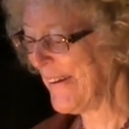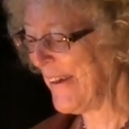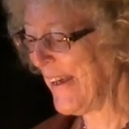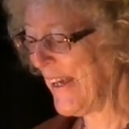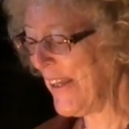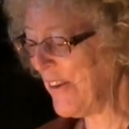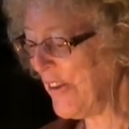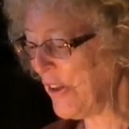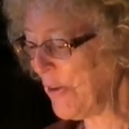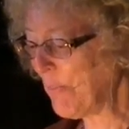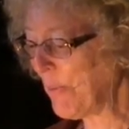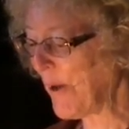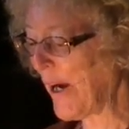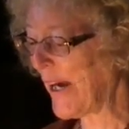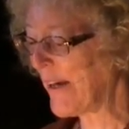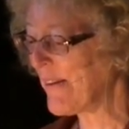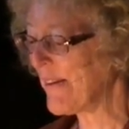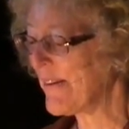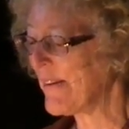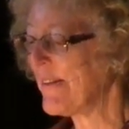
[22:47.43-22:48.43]
and new
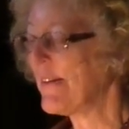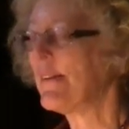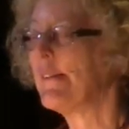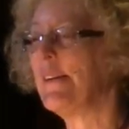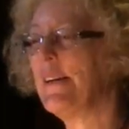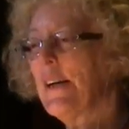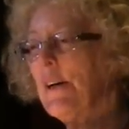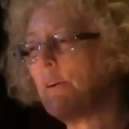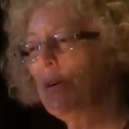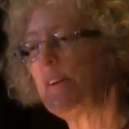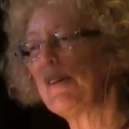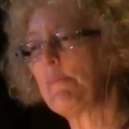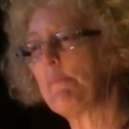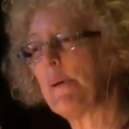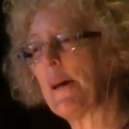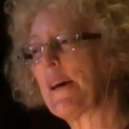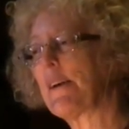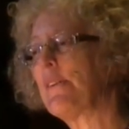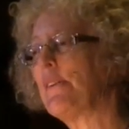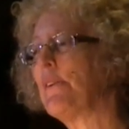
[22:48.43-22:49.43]
practices,
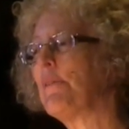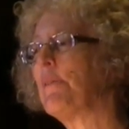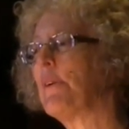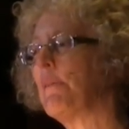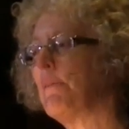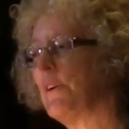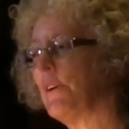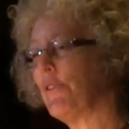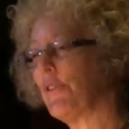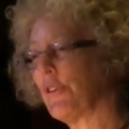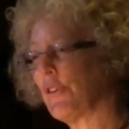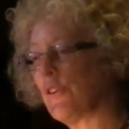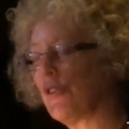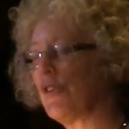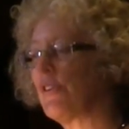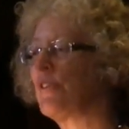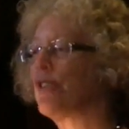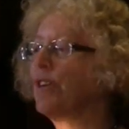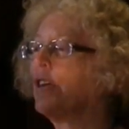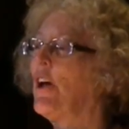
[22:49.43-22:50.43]
irrespective of the
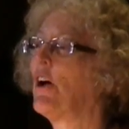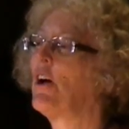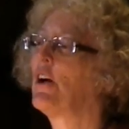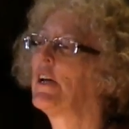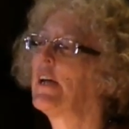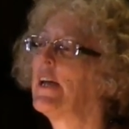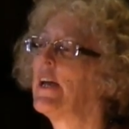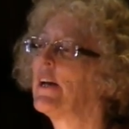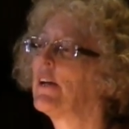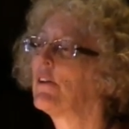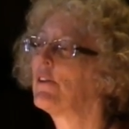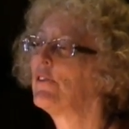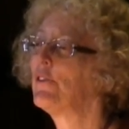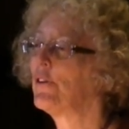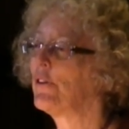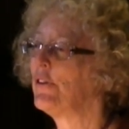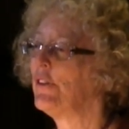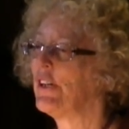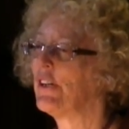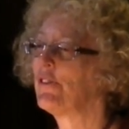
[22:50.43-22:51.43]
church's long-held
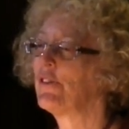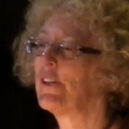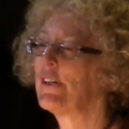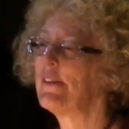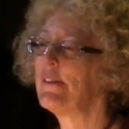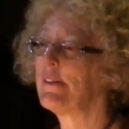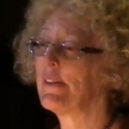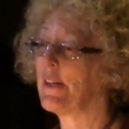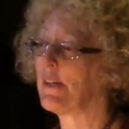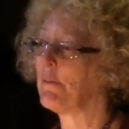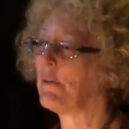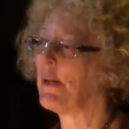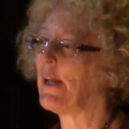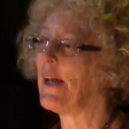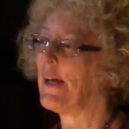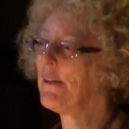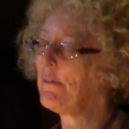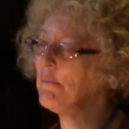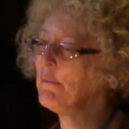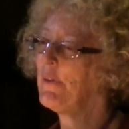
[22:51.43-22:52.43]
traditions
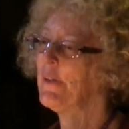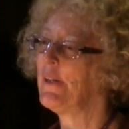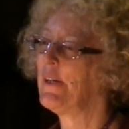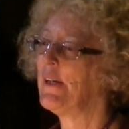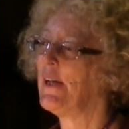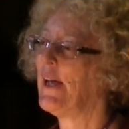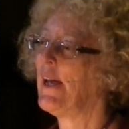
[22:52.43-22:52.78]
and